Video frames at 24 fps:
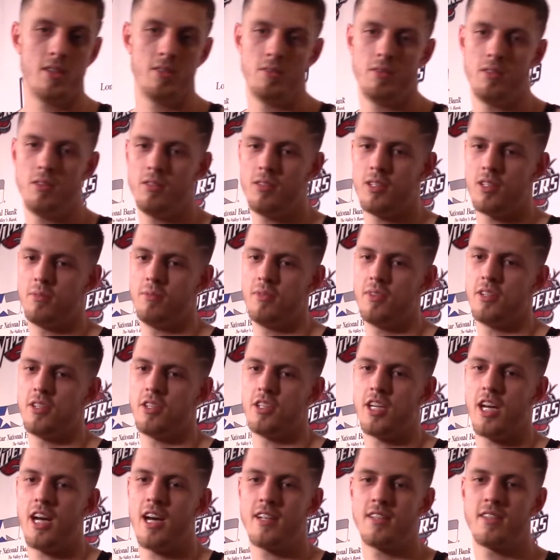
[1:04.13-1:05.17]
We were just missing
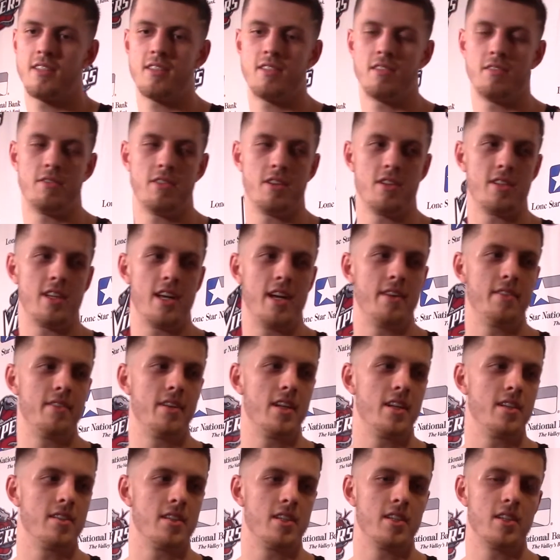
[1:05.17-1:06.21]
shots the first half.
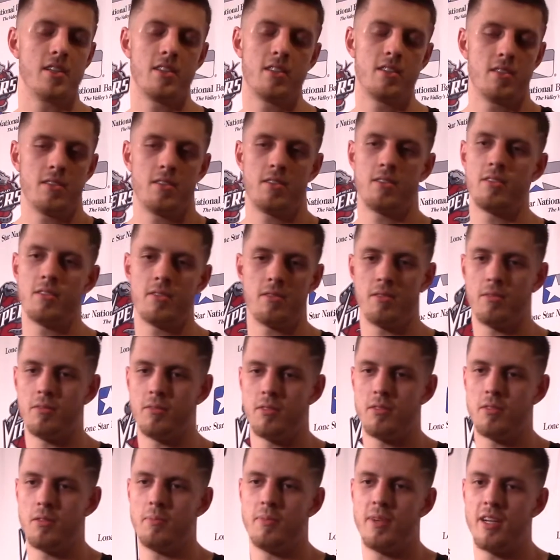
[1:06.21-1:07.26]
It
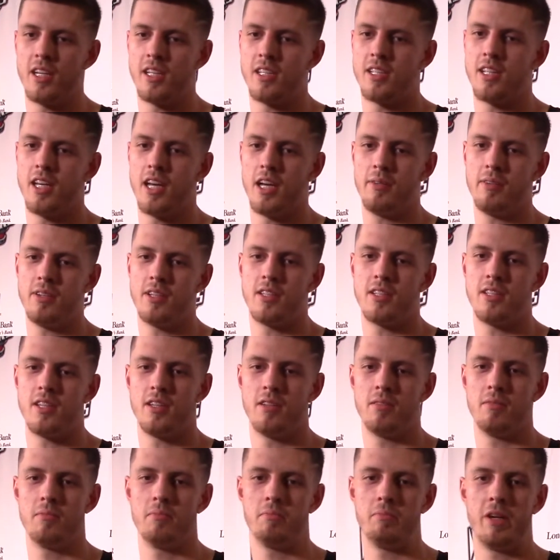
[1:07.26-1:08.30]
was the biggest thing. We just
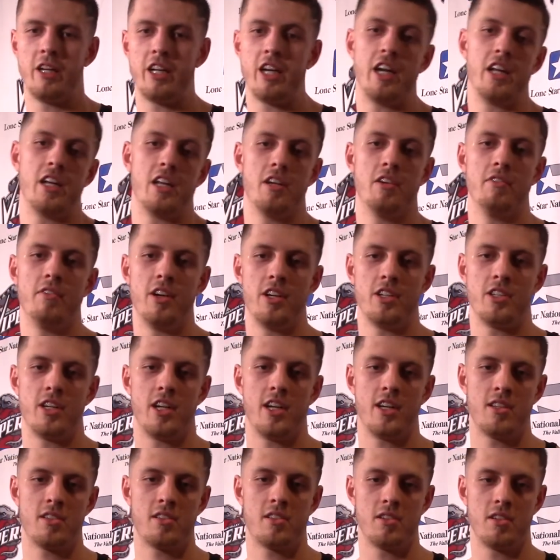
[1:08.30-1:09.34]
didn't make any of our
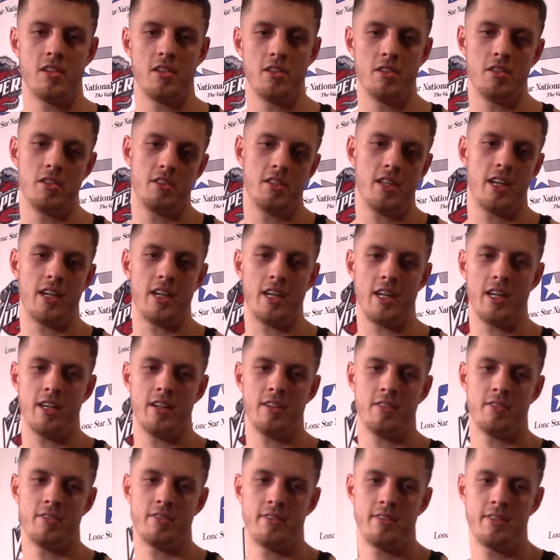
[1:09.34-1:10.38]
shots. And the second
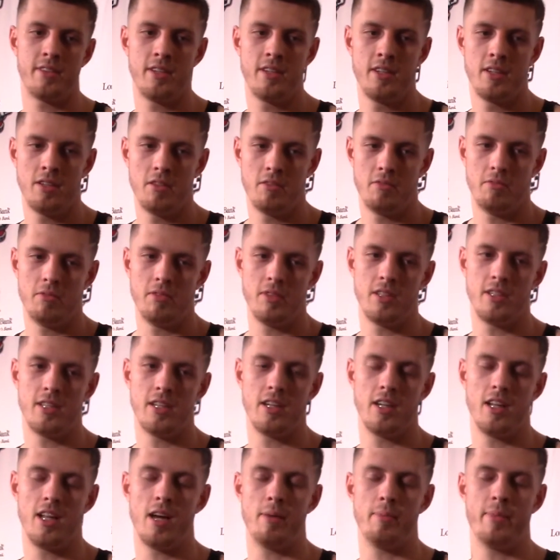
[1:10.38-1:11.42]
half, we did
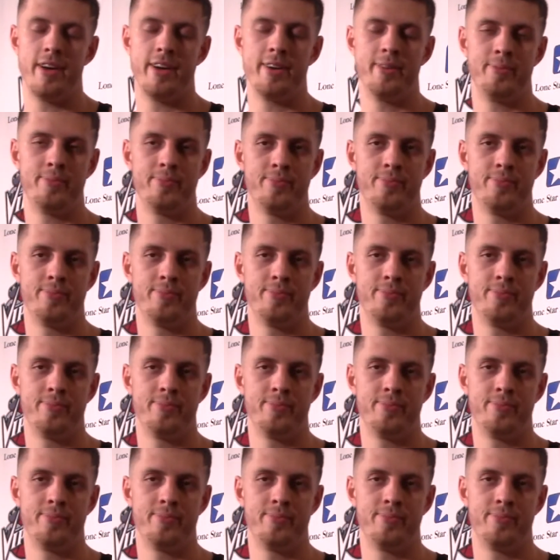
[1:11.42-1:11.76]
a lot better.